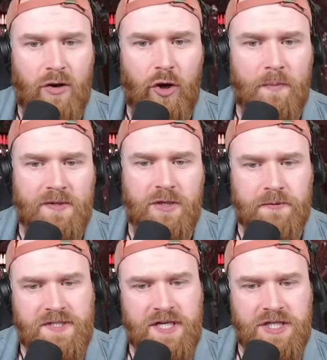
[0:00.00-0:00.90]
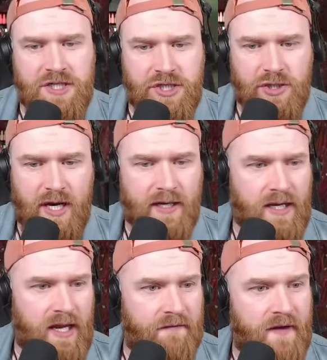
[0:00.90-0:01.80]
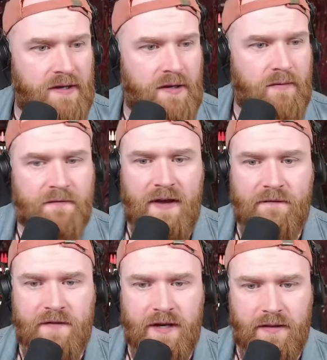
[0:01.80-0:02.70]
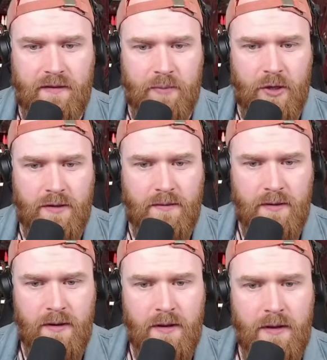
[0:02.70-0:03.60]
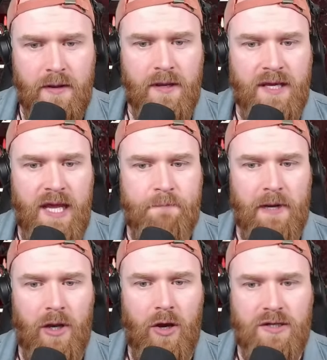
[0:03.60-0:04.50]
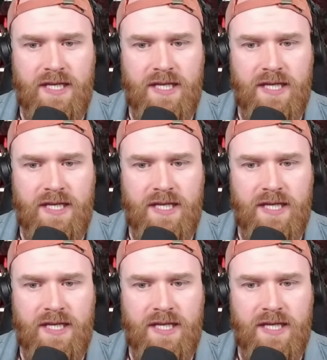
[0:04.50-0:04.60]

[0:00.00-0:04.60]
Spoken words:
orbital precision strike if I don't fat finger the button. Keep it locked